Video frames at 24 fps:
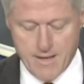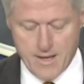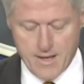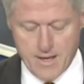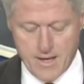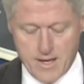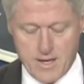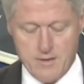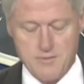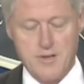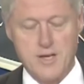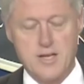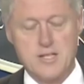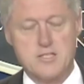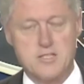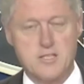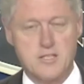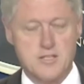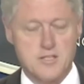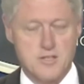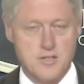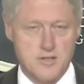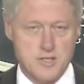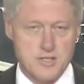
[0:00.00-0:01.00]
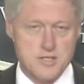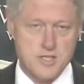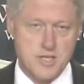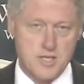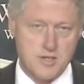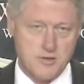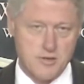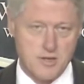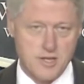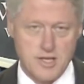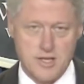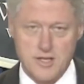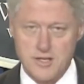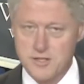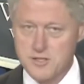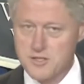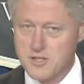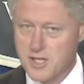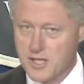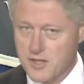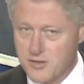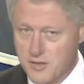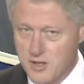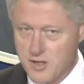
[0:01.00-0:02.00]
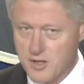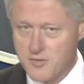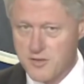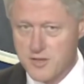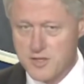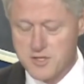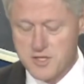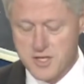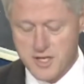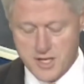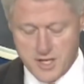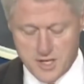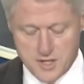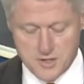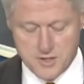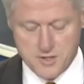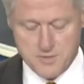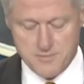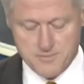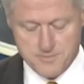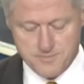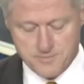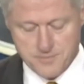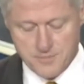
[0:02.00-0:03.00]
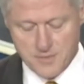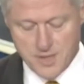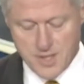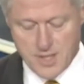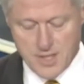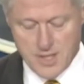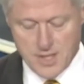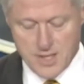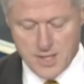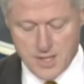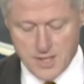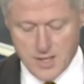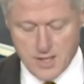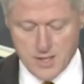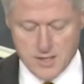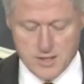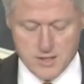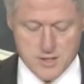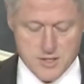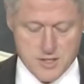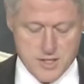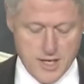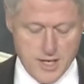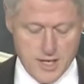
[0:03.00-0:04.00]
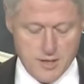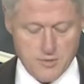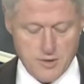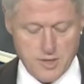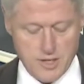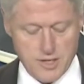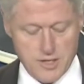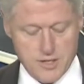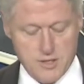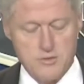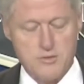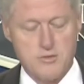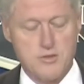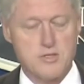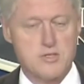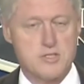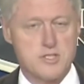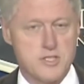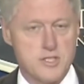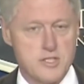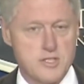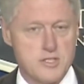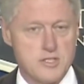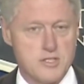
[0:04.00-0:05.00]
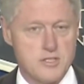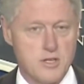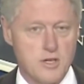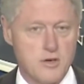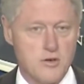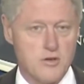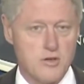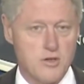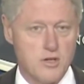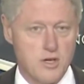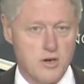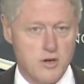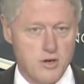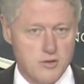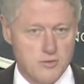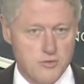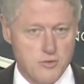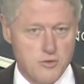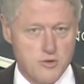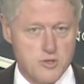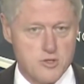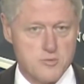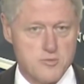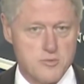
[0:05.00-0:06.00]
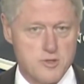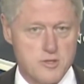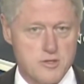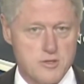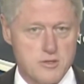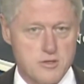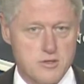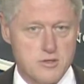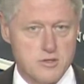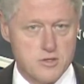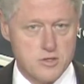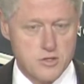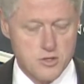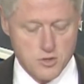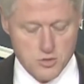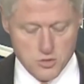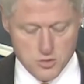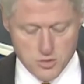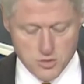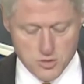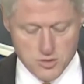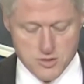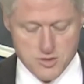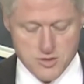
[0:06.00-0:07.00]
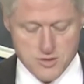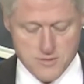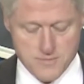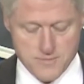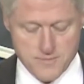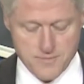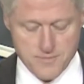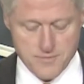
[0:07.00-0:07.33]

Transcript: I've asked the Attorney General and the Secretary of Education to stand ready to assist local law enforcement, the schools,